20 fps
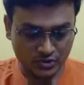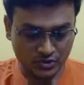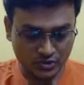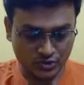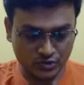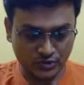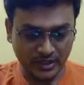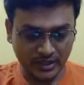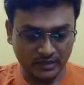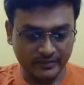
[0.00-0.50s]

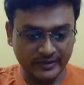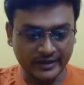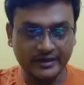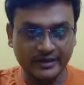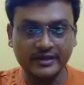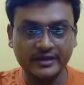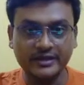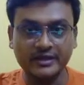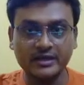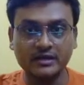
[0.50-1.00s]
So I'll be
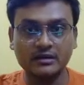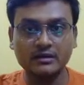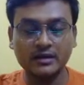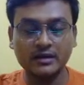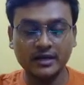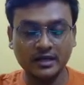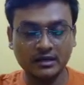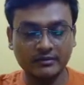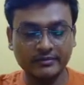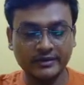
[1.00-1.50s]
ending here.
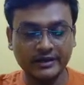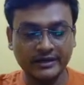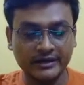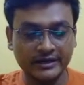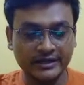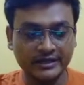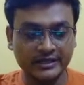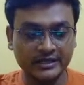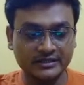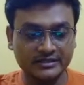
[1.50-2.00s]
I'll be
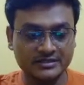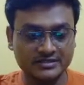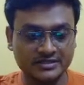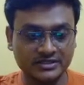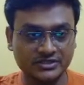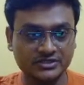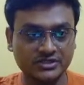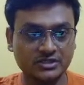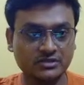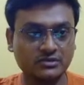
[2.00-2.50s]
ending here the
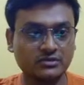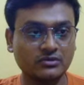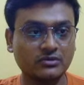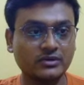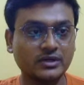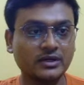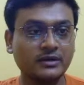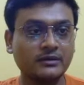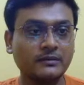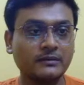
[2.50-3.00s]
session.
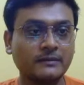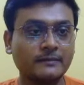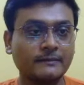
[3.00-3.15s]
Okay.